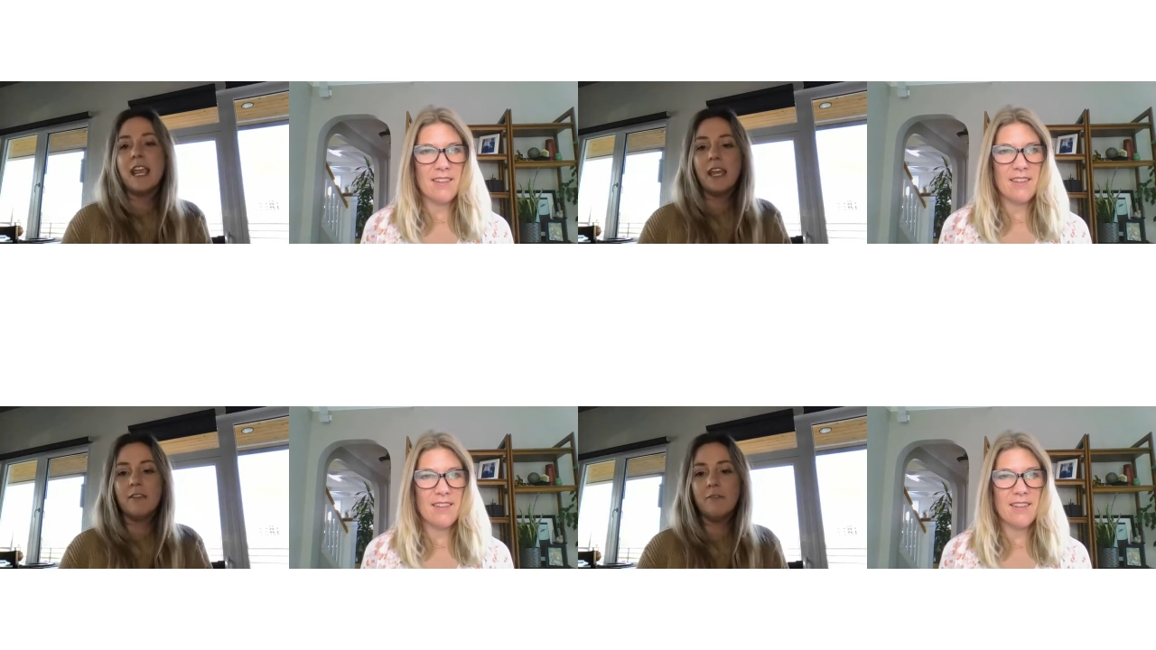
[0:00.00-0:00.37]

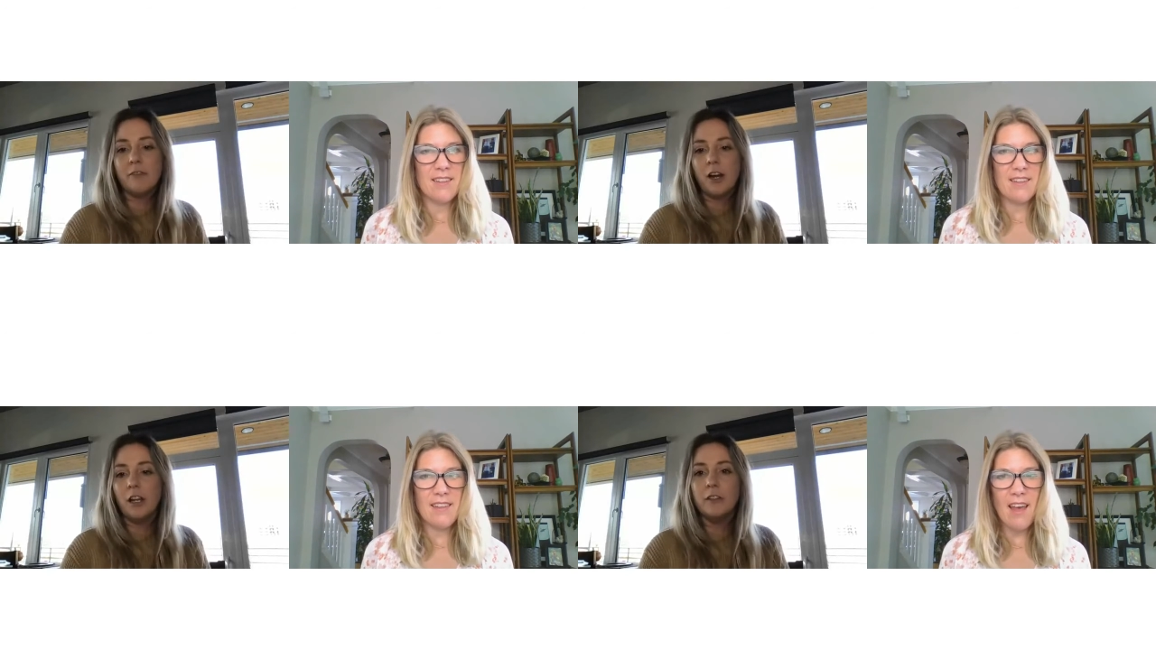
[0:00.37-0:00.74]
Speaker 1: And
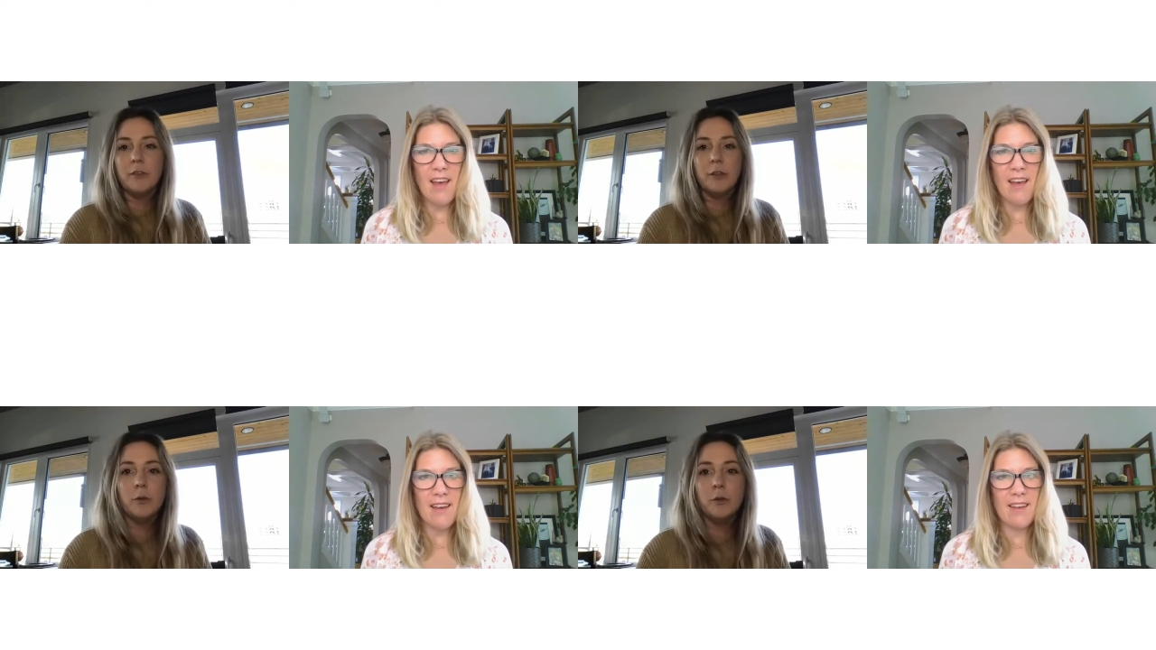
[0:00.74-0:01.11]
for all yeah. of
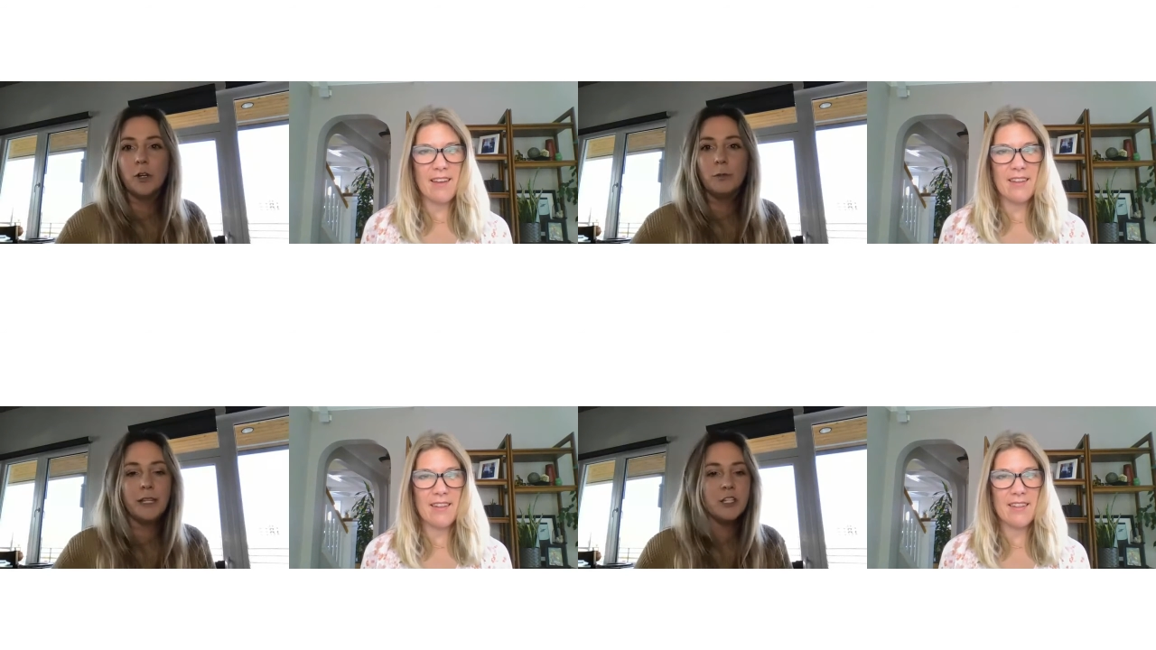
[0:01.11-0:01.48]
you who
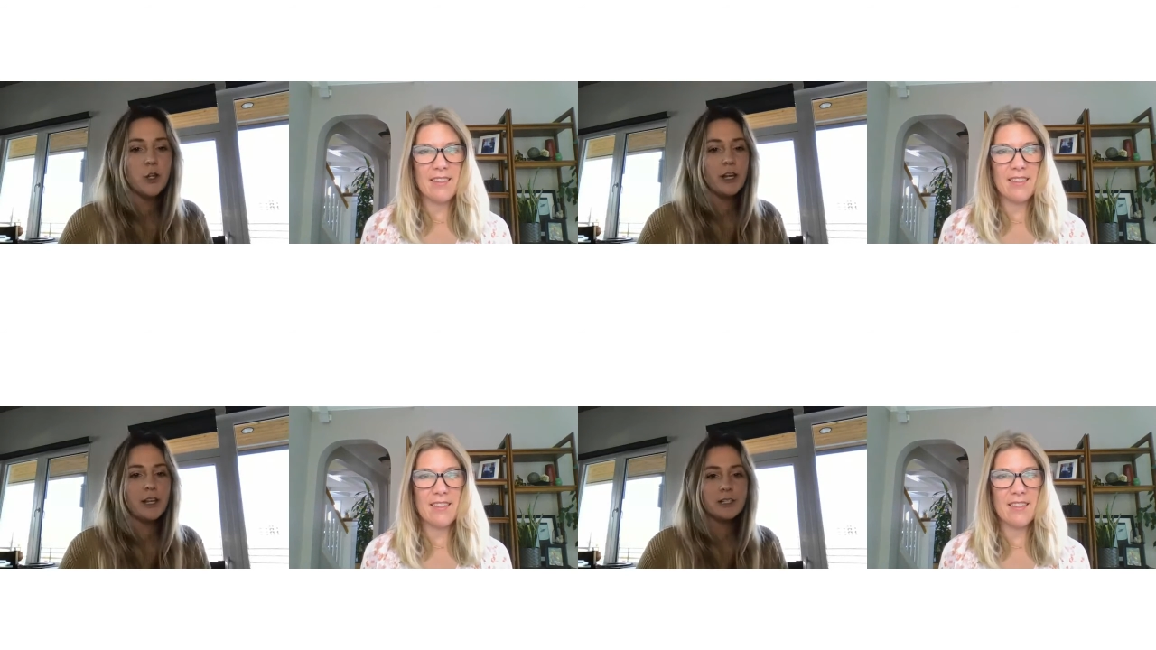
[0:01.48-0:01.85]
normally
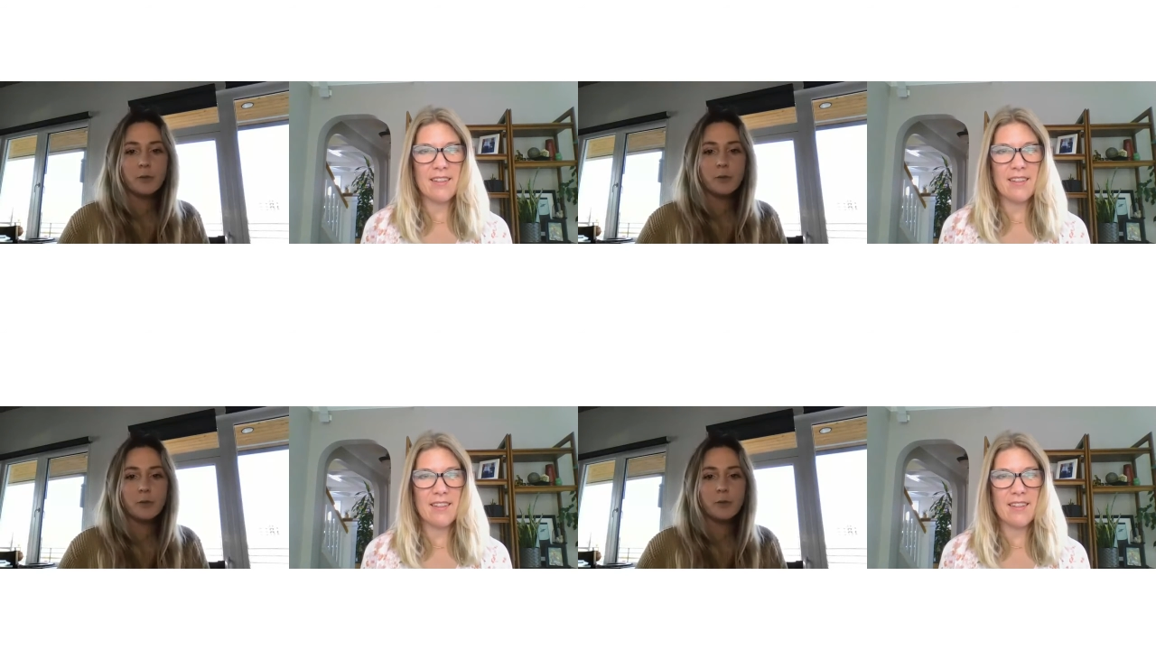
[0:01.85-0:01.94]
join us,